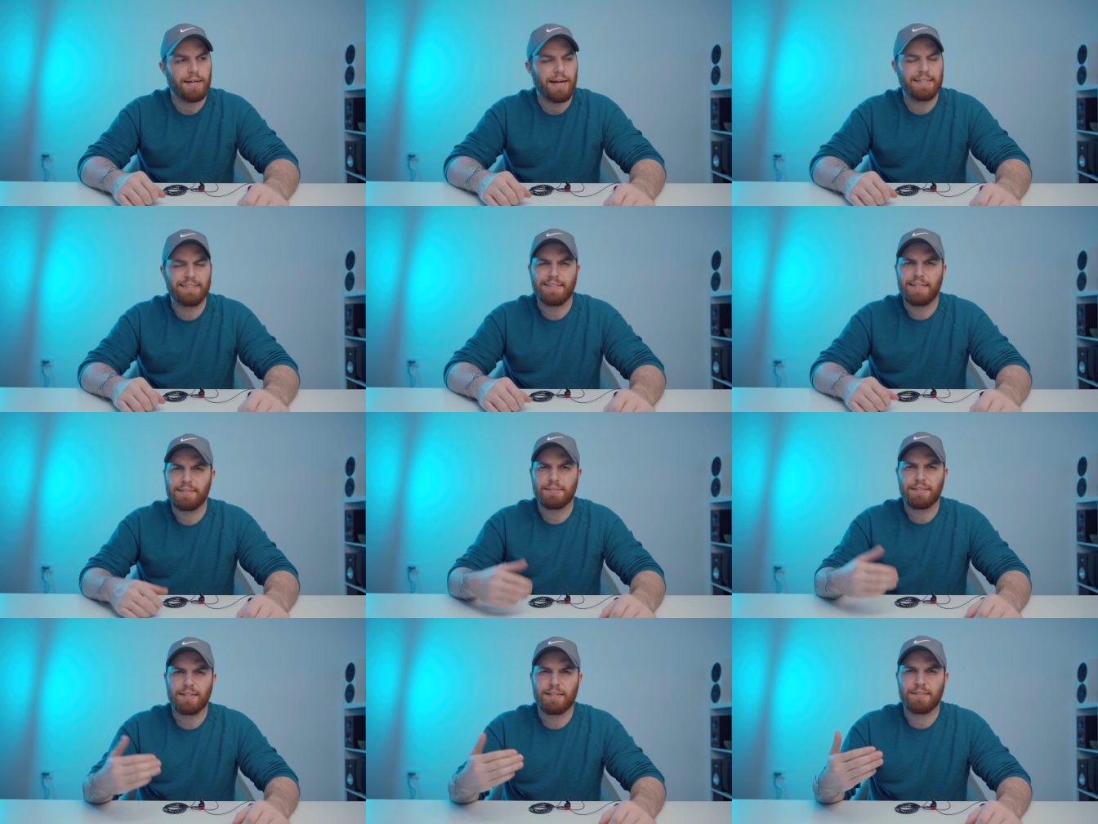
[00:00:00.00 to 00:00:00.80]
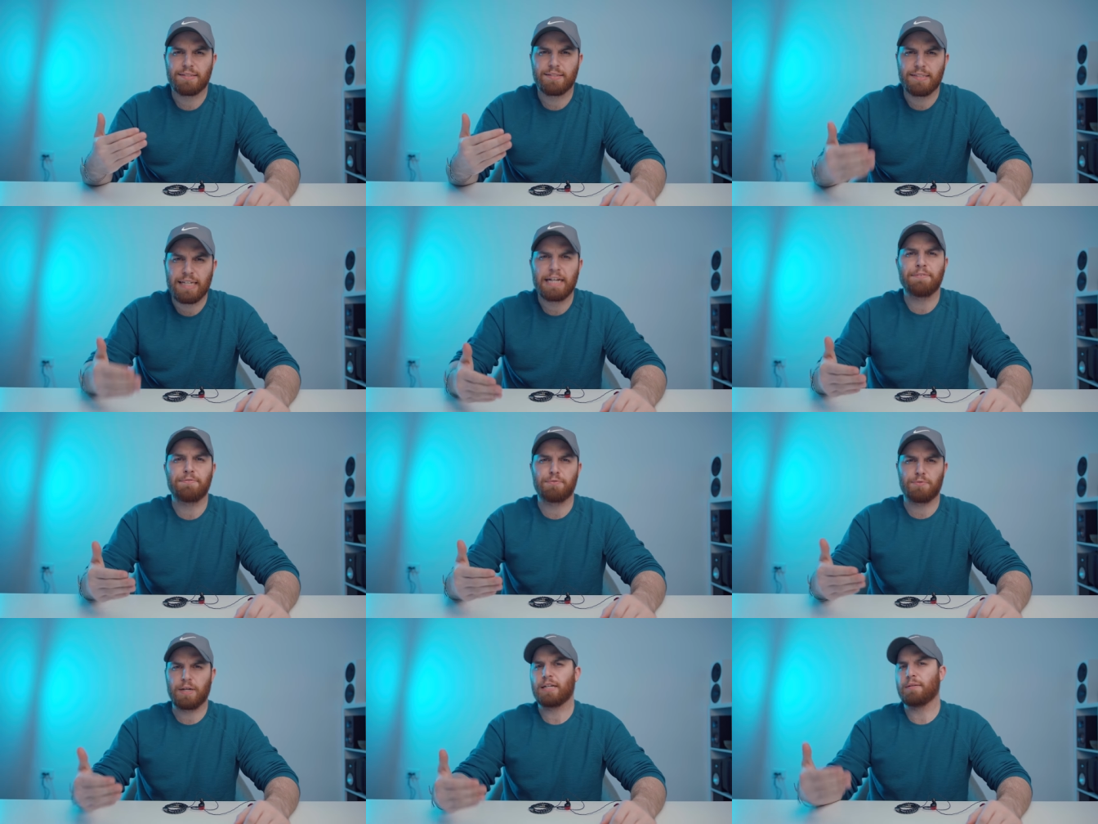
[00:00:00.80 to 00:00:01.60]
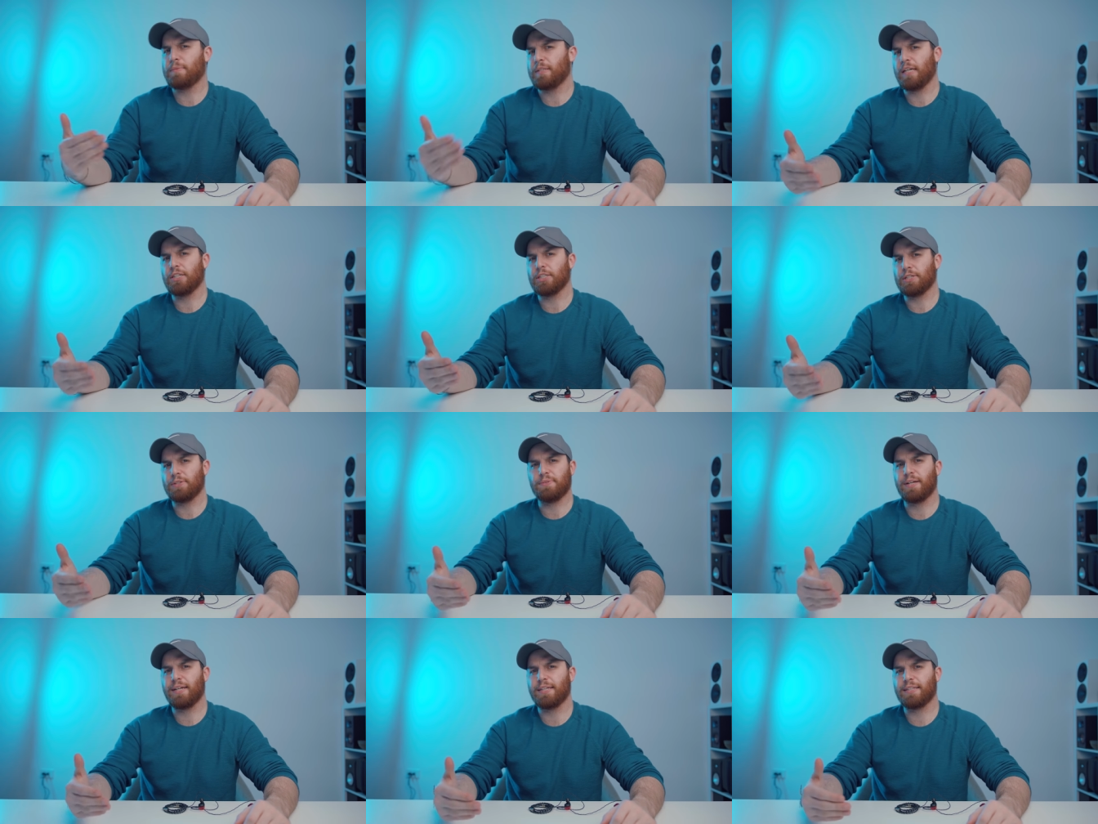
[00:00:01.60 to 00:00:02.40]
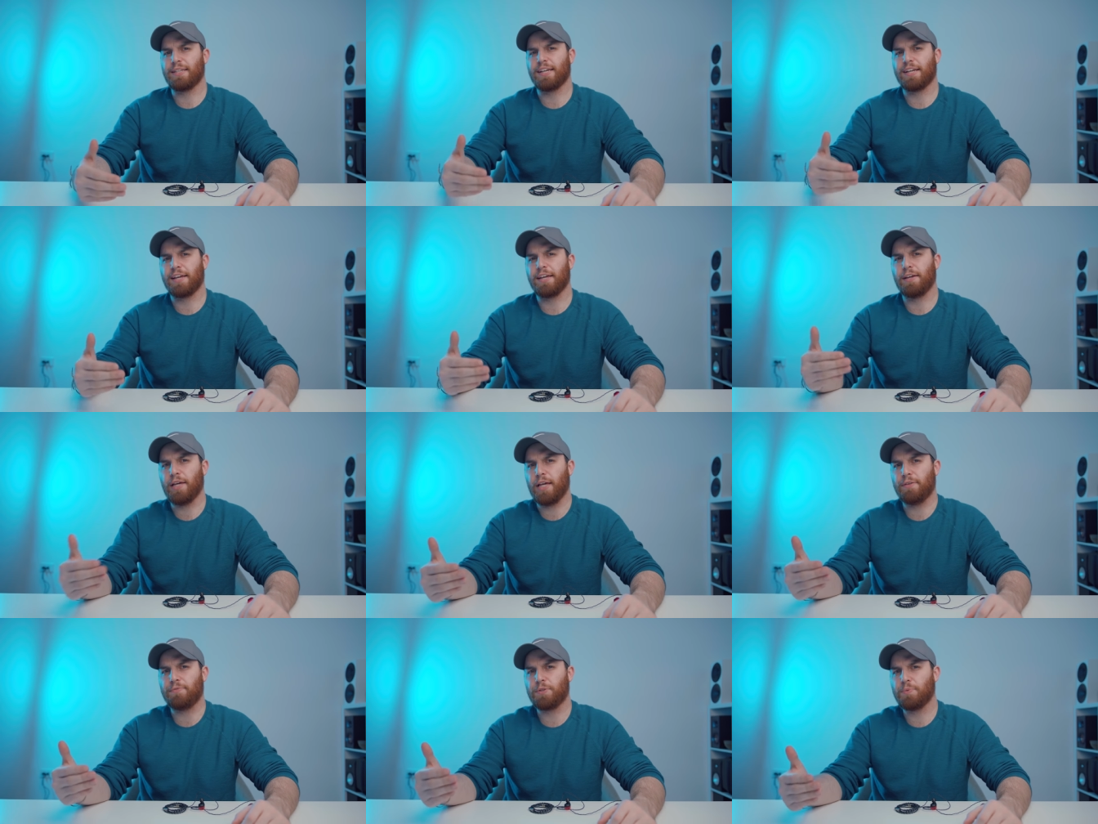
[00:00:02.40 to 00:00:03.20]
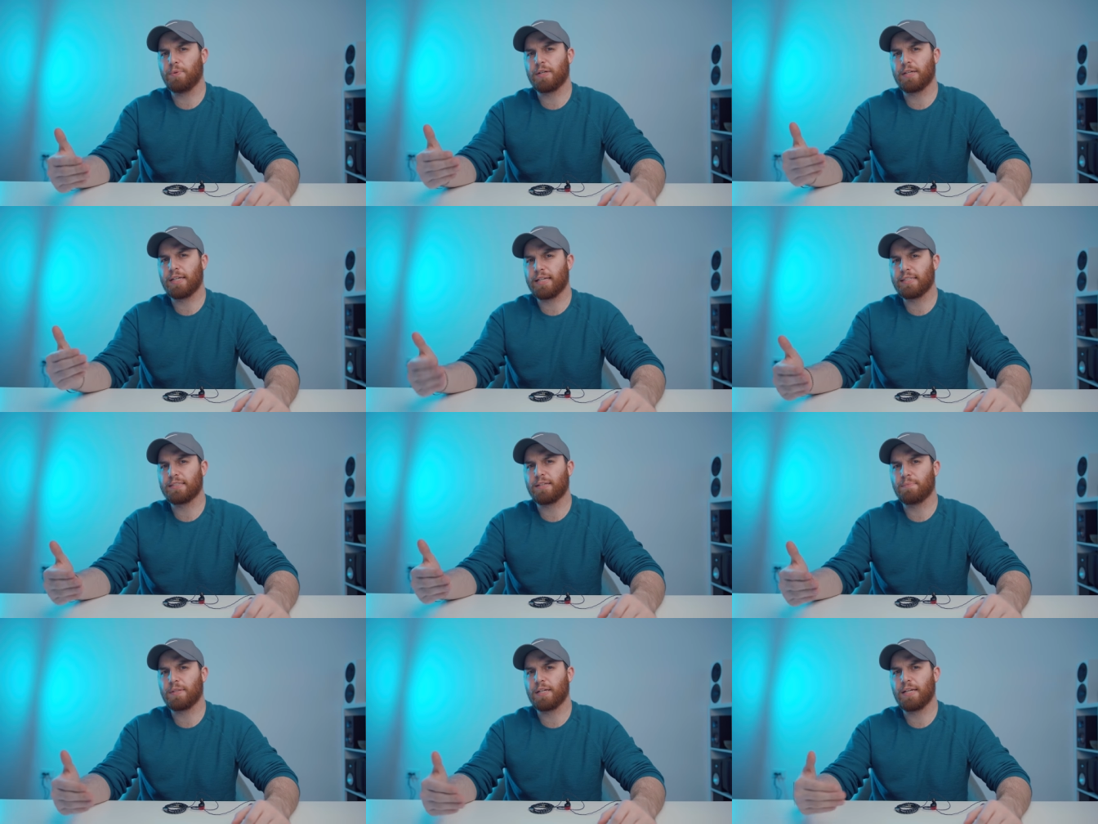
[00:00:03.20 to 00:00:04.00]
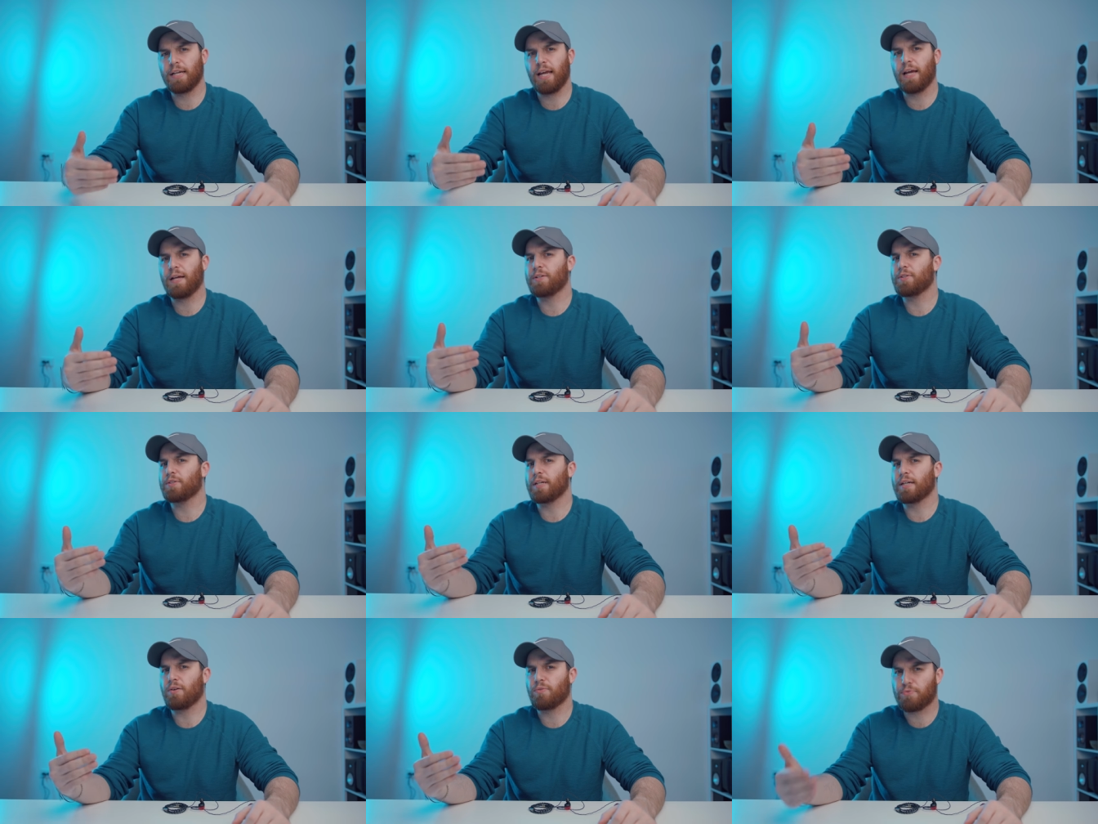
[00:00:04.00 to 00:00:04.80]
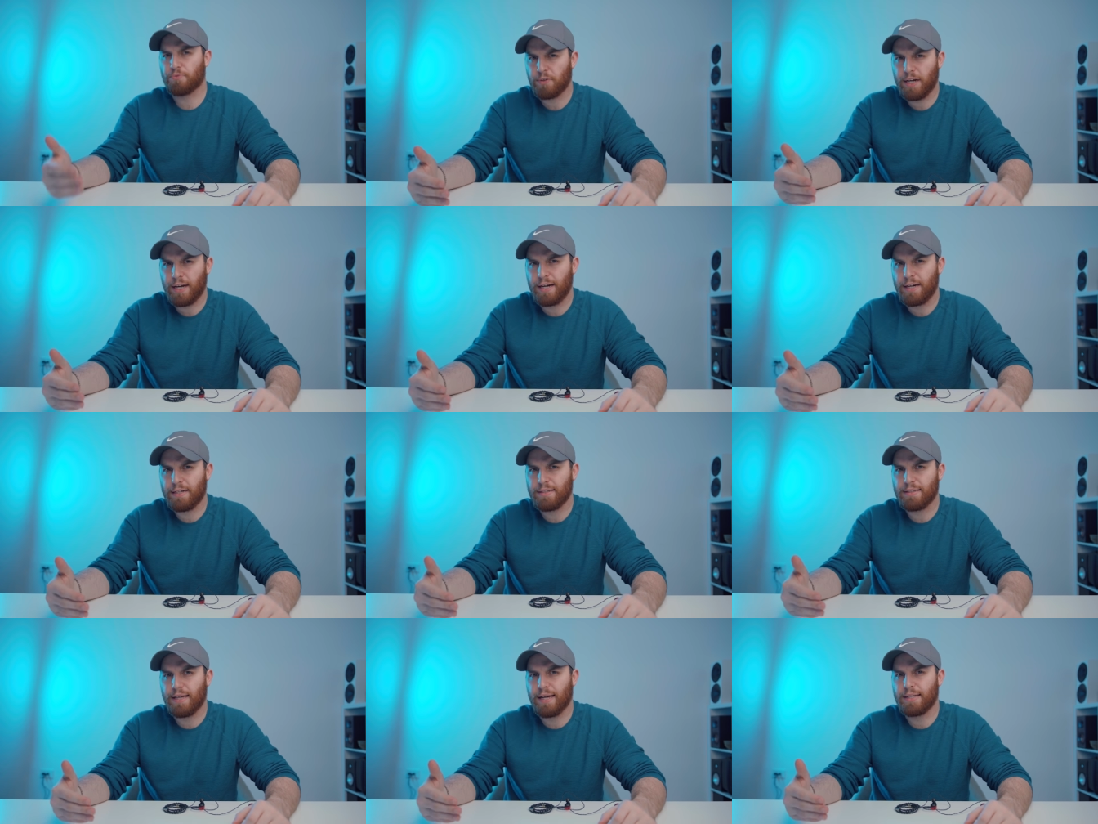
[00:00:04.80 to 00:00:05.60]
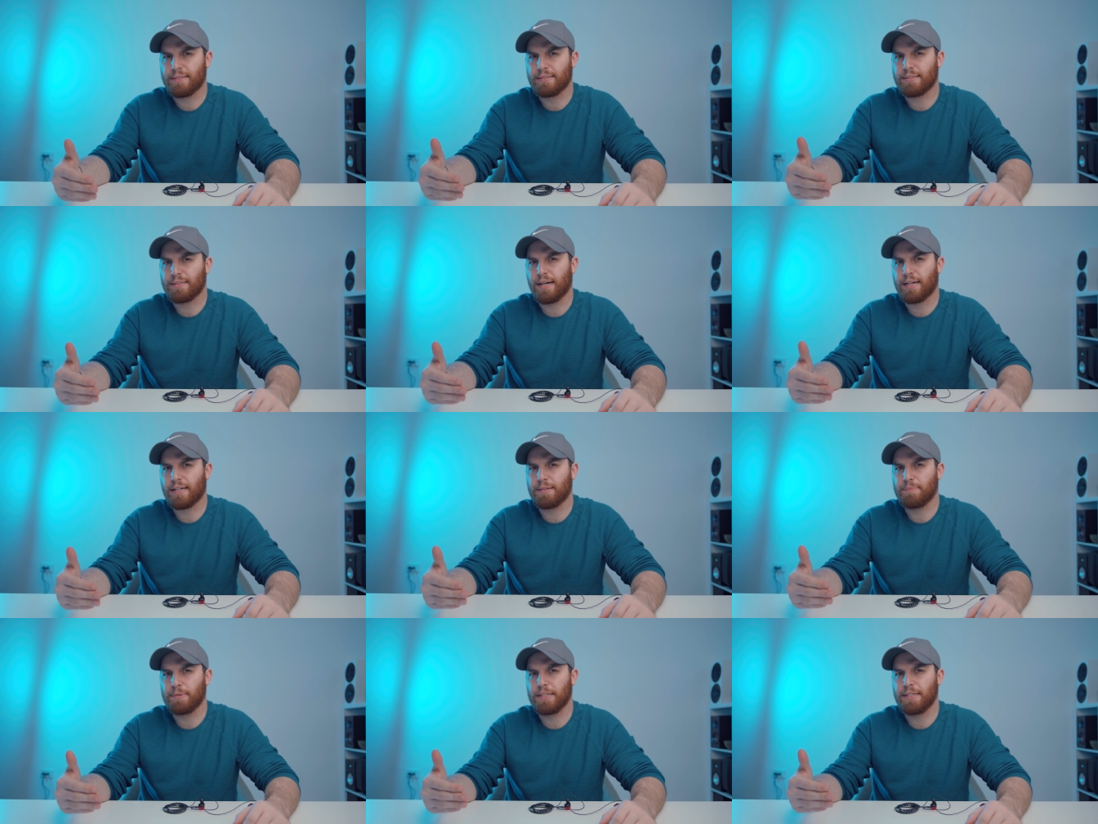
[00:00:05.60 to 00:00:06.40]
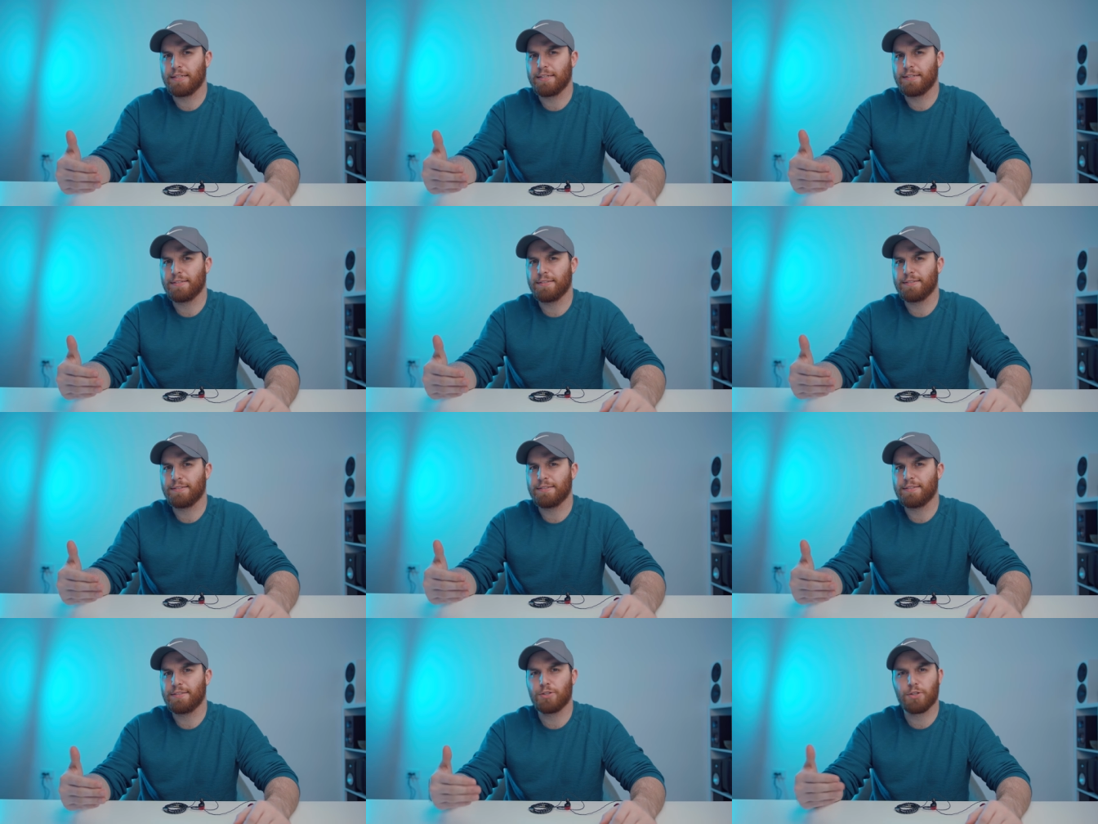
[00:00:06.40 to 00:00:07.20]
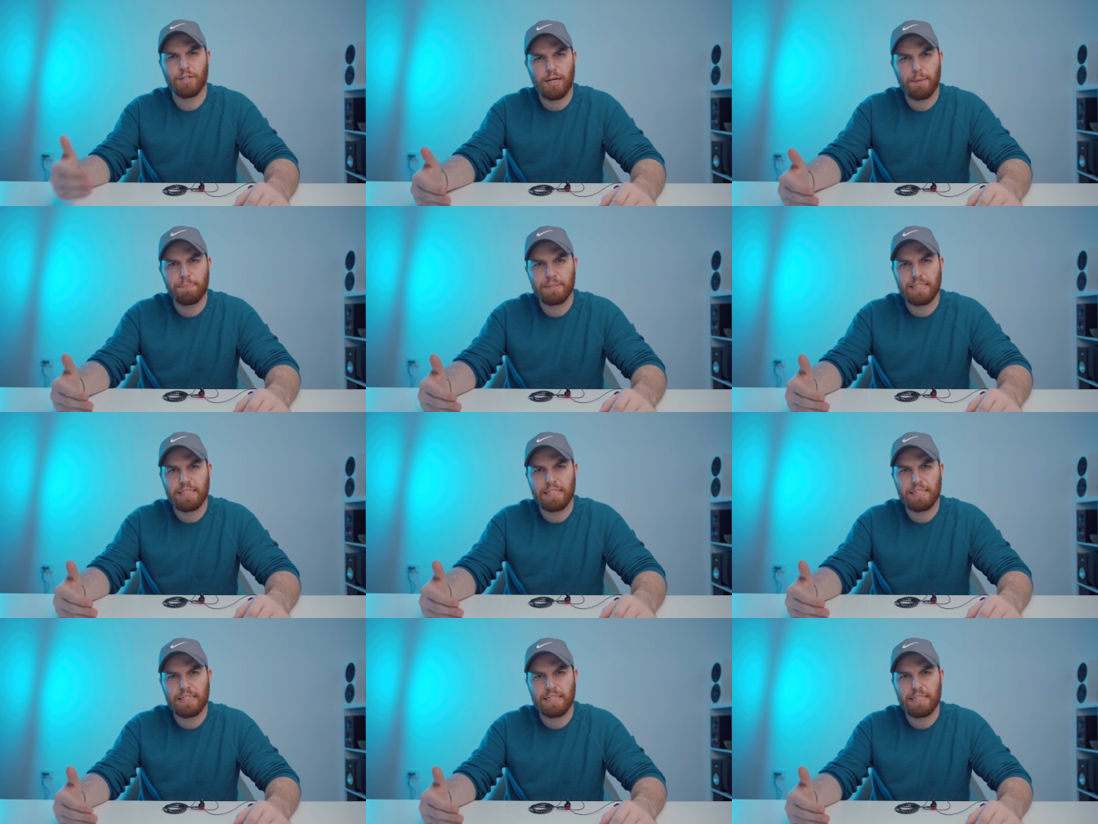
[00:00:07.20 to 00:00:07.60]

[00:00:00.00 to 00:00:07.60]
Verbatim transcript: I'd say it's like a safe recommendation, right? Like if you want to get something and you're like afraid that it's not going to be your cup